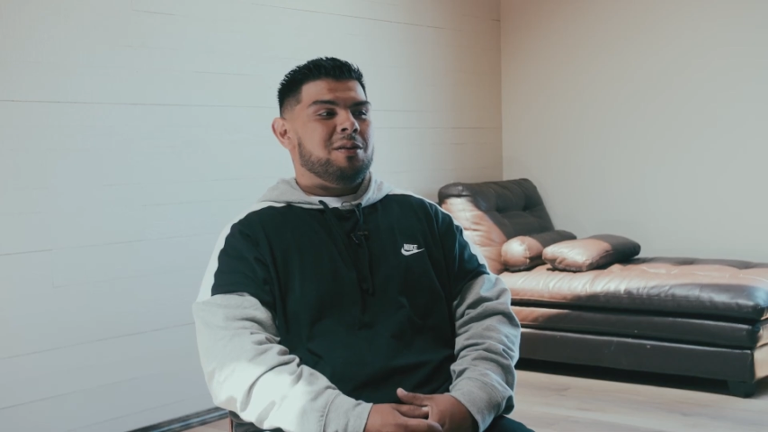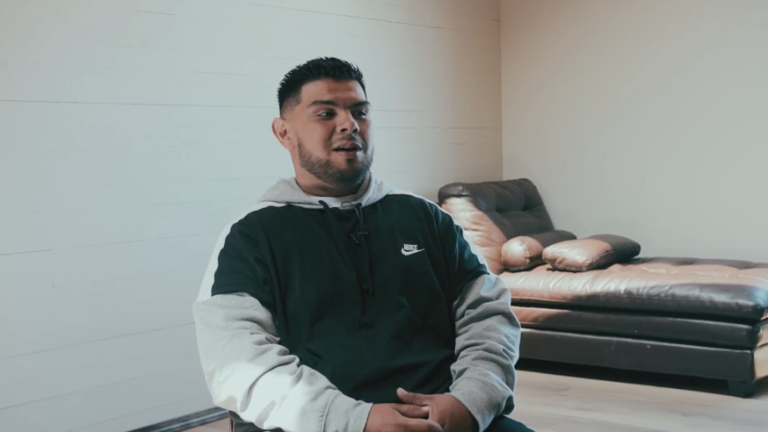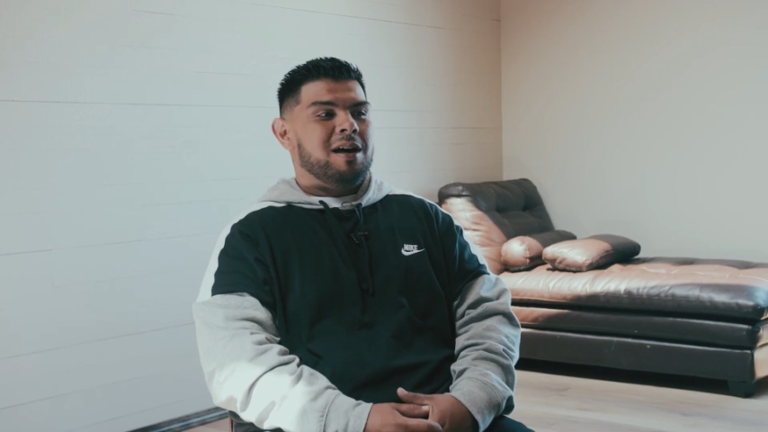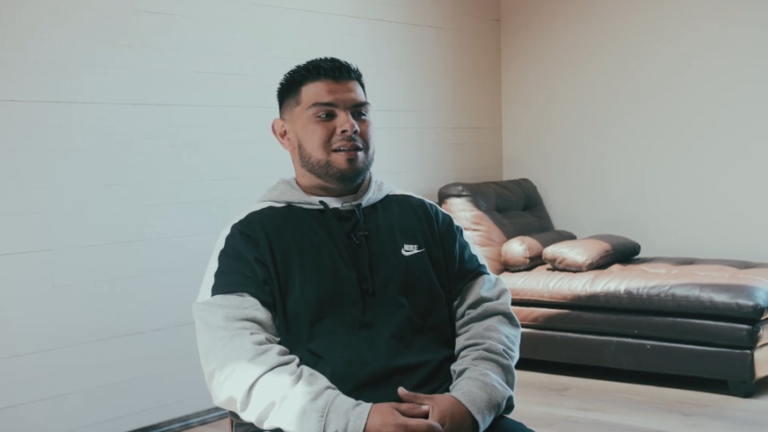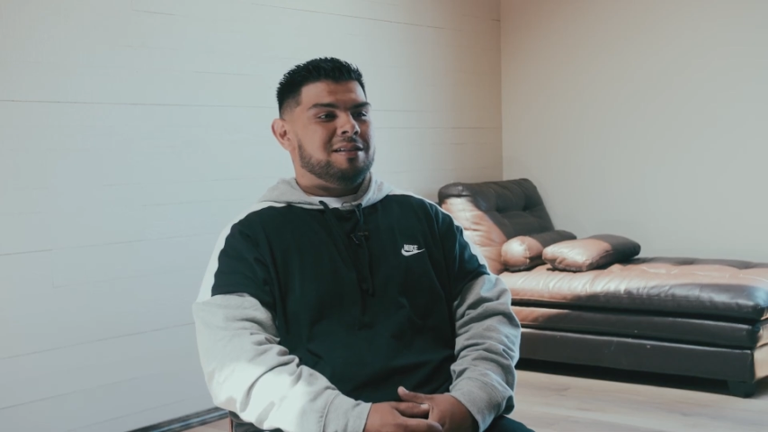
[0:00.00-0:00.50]

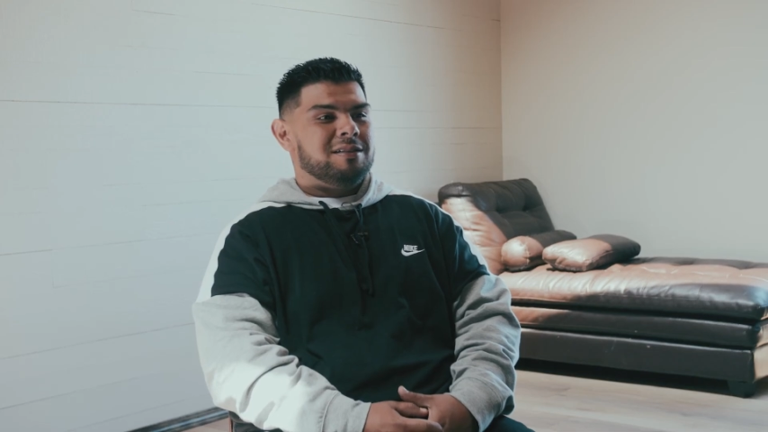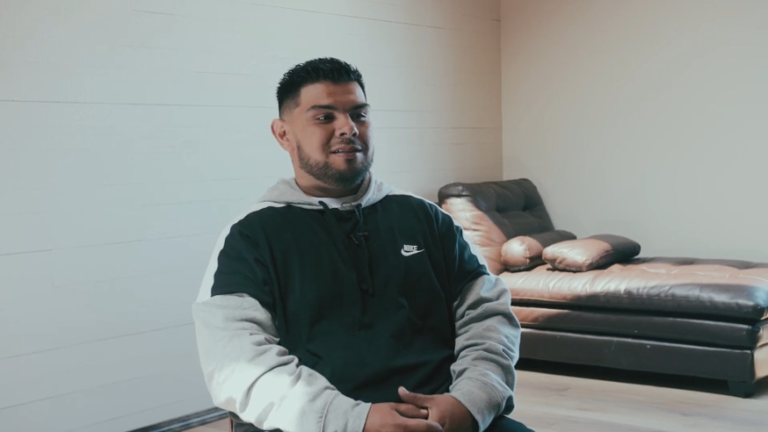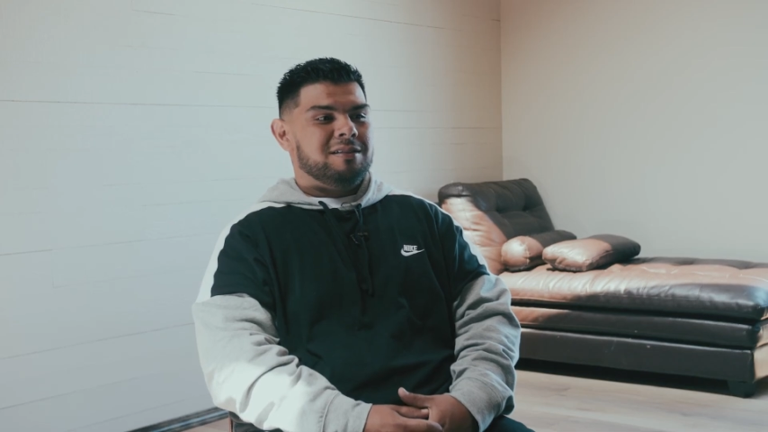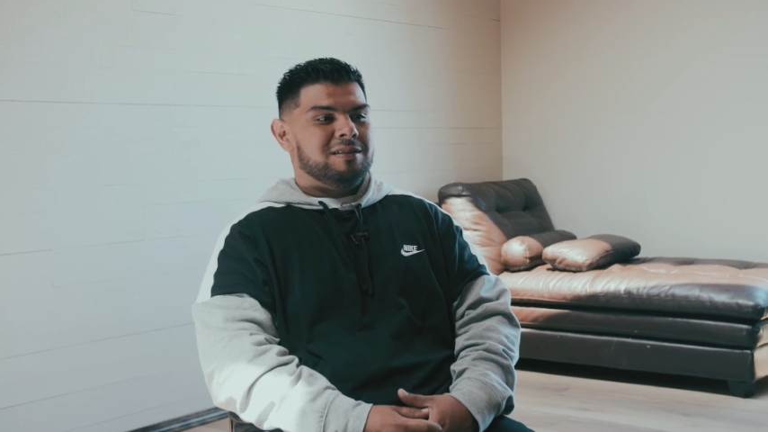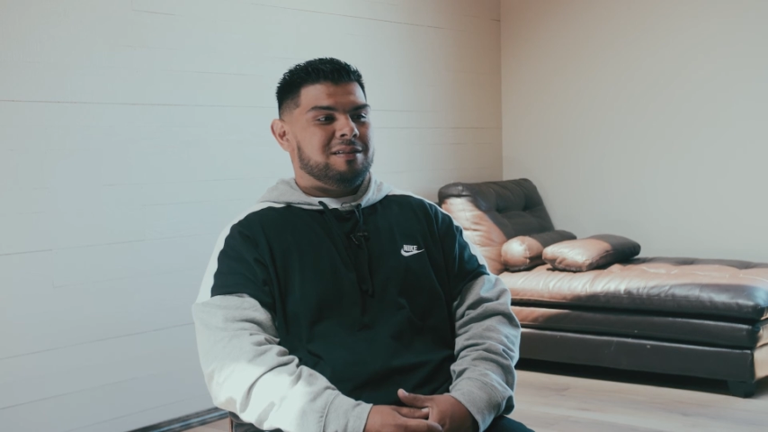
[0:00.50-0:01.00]
God
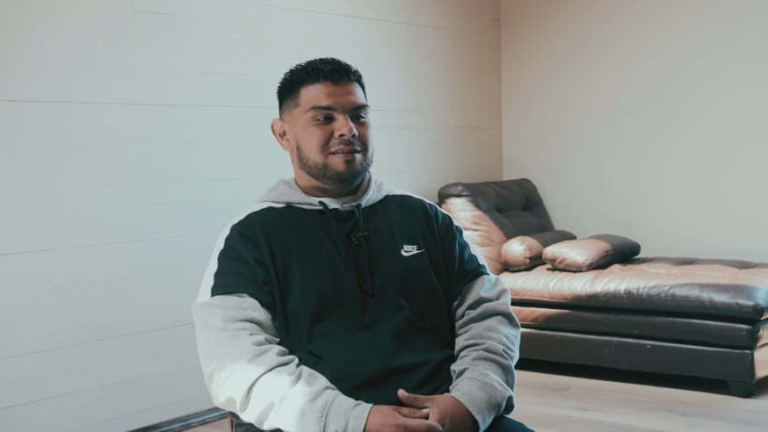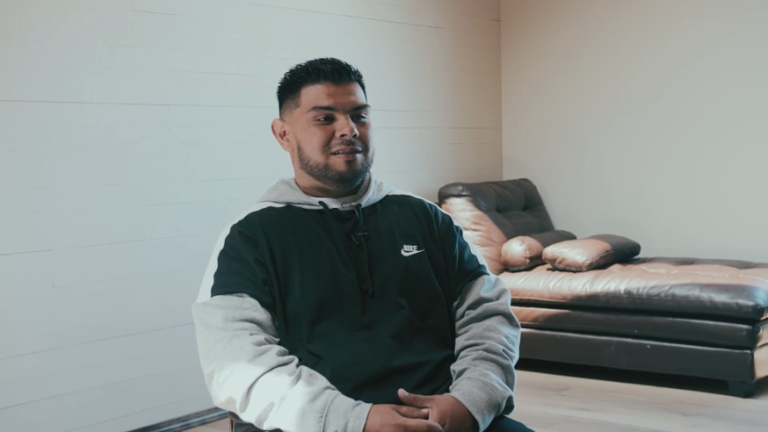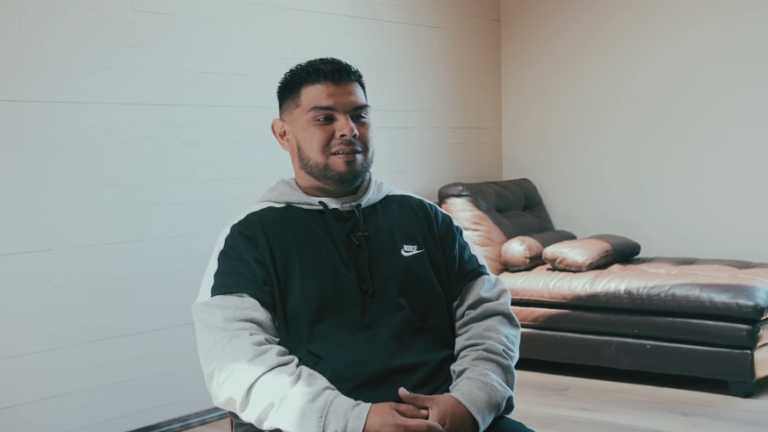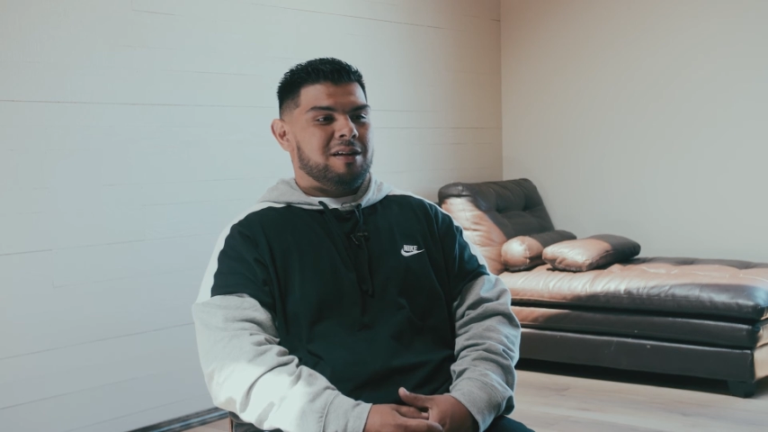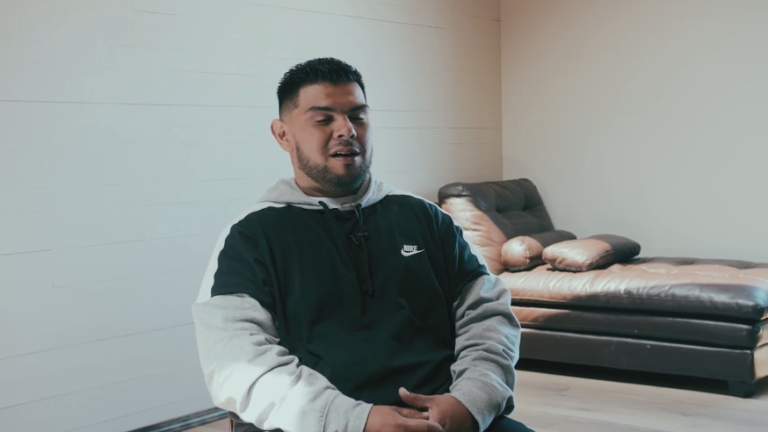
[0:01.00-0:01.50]
is
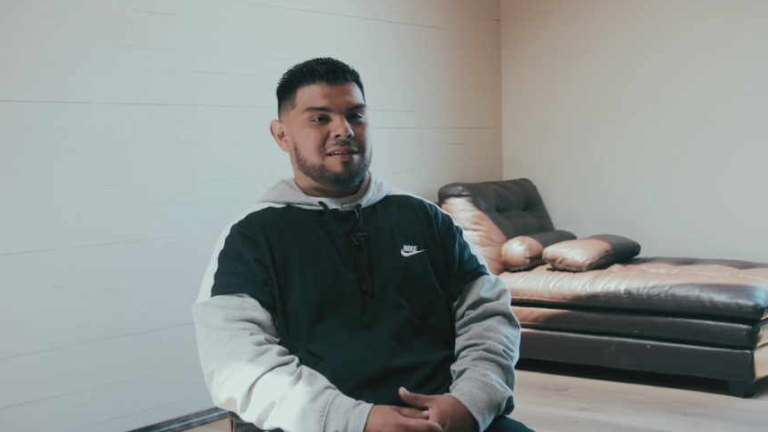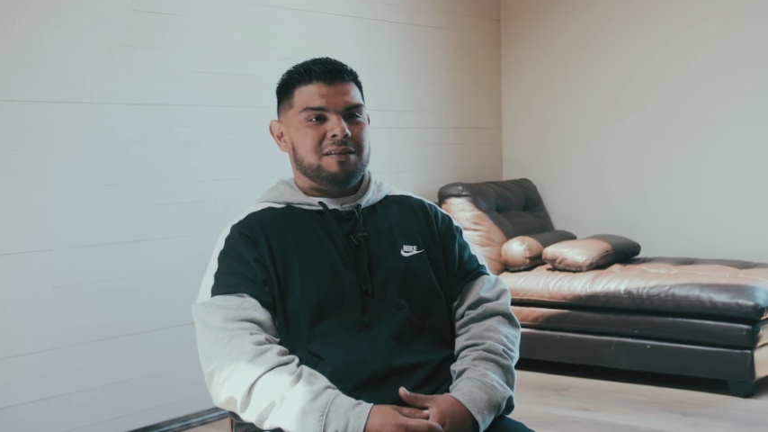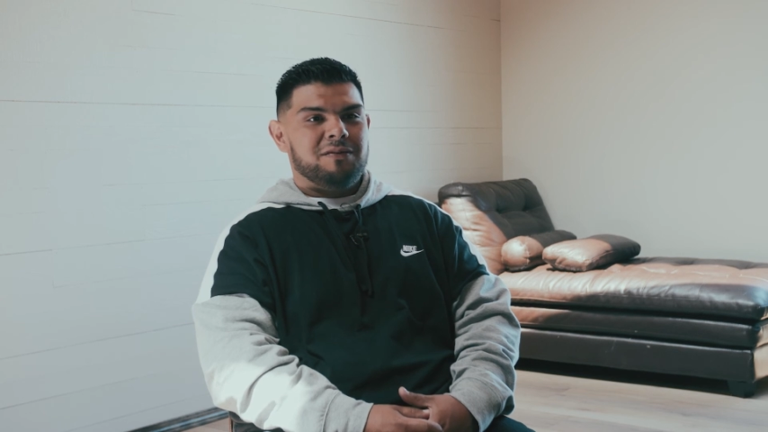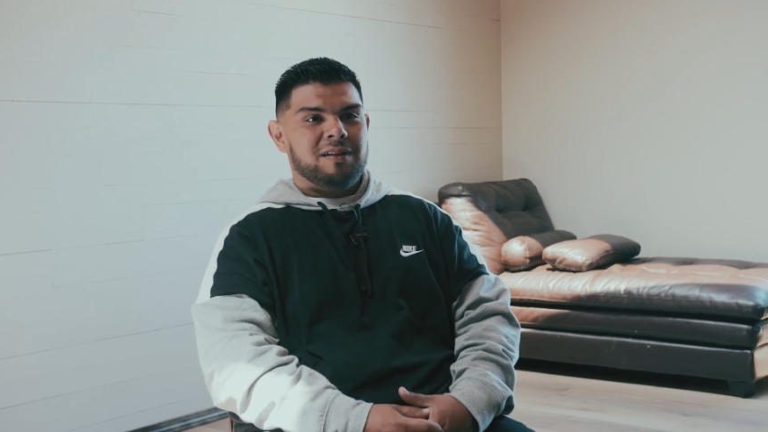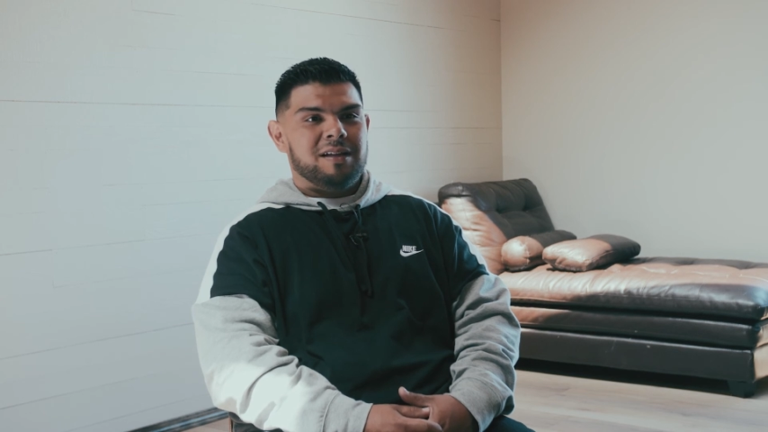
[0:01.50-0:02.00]

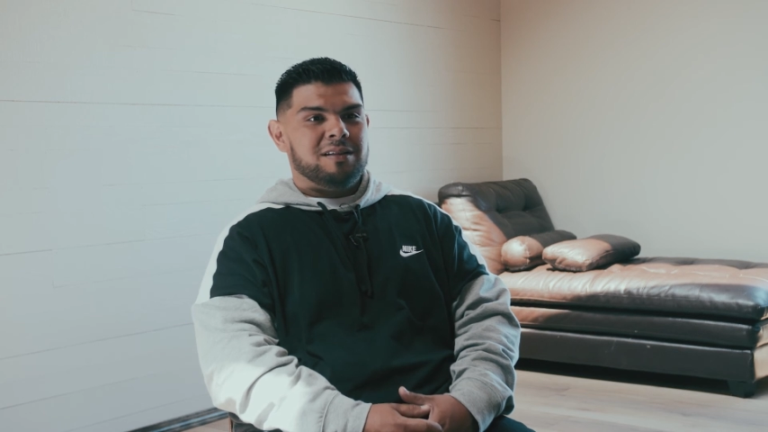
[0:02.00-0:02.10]
infinite,